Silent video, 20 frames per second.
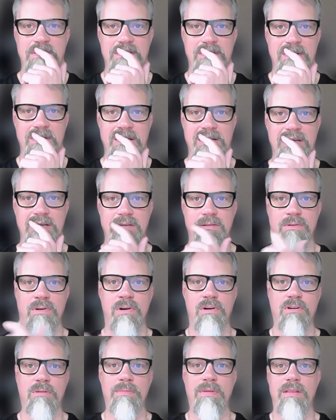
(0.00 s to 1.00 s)
it just
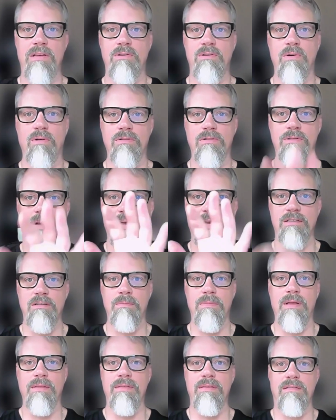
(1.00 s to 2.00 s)
occurred to me that you also asked
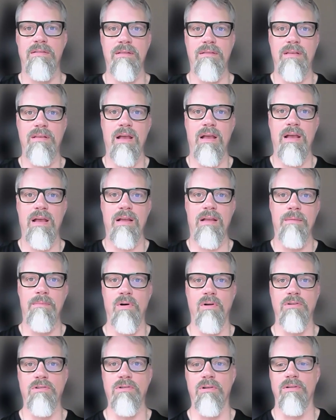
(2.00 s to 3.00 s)
about the Akka
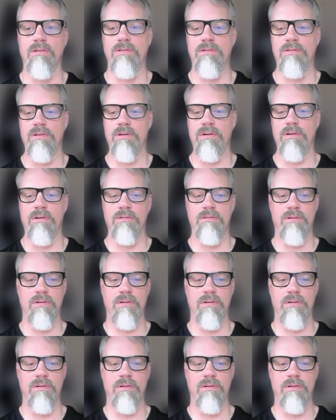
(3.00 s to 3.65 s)
modules. So